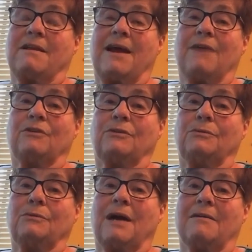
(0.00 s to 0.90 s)
and then how
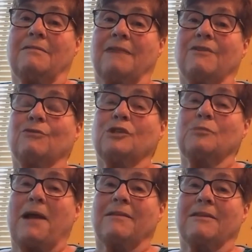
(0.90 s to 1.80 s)
to
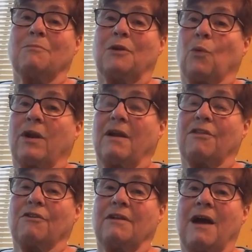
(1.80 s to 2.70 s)
respect them in one
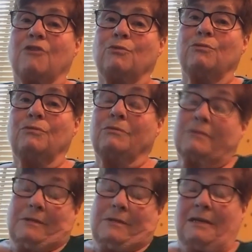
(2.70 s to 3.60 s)
another, and how to
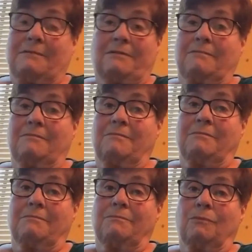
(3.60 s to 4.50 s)

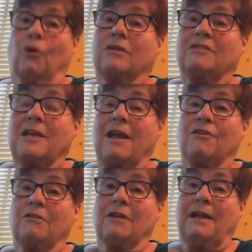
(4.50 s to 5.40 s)
work
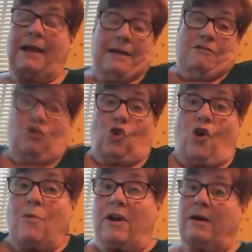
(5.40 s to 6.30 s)
together and
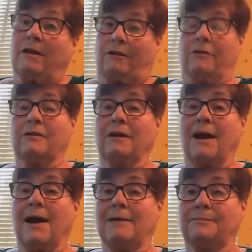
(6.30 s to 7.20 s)
enjoy one
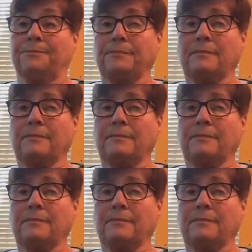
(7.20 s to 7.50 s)
another.